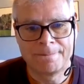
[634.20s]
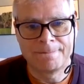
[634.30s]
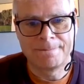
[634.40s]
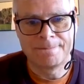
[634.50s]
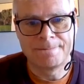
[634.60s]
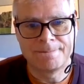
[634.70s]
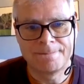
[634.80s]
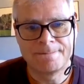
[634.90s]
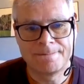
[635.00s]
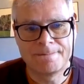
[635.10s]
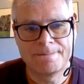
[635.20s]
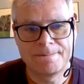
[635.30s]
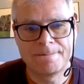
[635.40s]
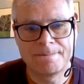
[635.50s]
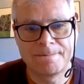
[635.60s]

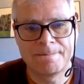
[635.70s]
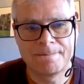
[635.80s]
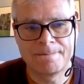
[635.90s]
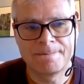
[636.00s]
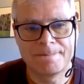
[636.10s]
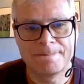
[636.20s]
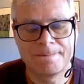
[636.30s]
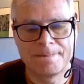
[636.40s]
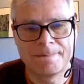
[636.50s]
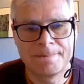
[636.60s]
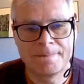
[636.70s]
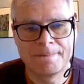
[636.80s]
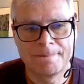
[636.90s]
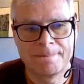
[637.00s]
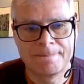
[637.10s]

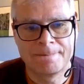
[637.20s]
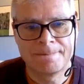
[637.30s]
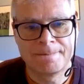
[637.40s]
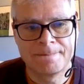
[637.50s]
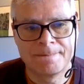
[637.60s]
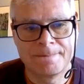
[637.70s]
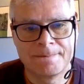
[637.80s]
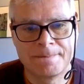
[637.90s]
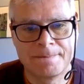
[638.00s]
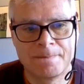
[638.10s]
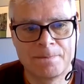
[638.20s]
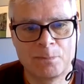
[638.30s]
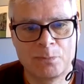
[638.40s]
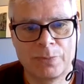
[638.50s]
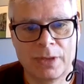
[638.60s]

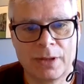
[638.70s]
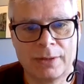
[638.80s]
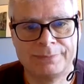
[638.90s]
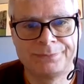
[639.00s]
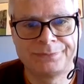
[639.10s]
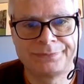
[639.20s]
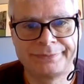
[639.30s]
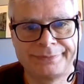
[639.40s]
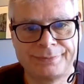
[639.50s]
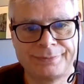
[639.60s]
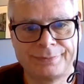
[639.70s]
This person isn't speaking.